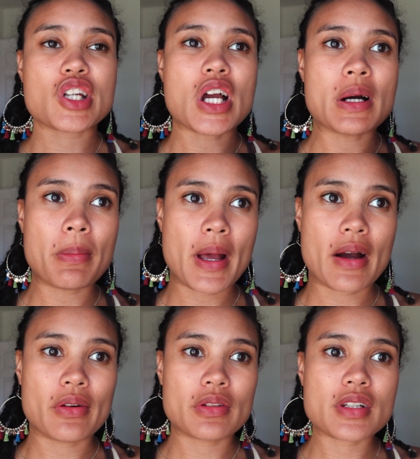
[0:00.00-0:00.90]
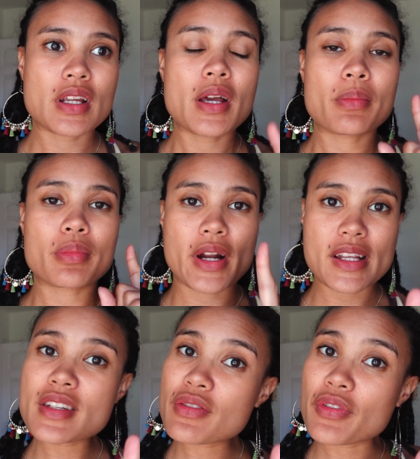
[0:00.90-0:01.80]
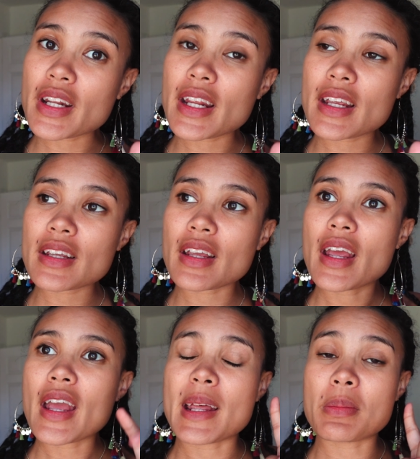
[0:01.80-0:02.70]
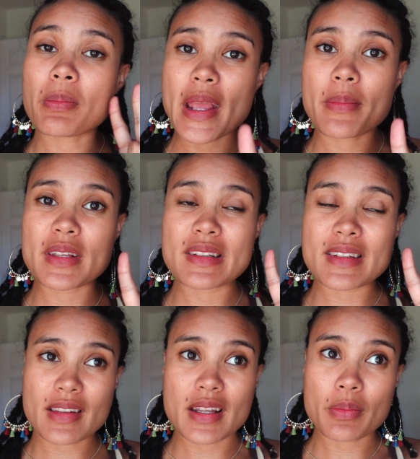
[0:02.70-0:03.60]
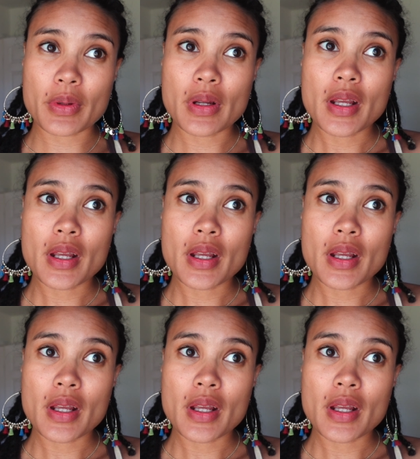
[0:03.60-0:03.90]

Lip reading: about breastfeeding and baby sleep,